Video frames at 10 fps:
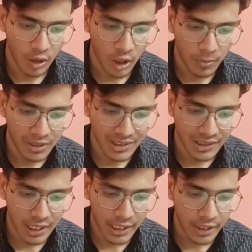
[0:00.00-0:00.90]
Copy this
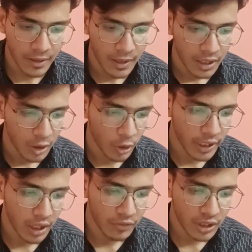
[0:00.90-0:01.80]
line. Okay,
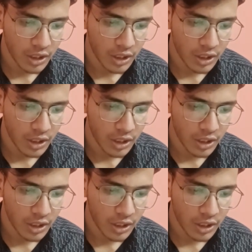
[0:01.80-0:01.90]
after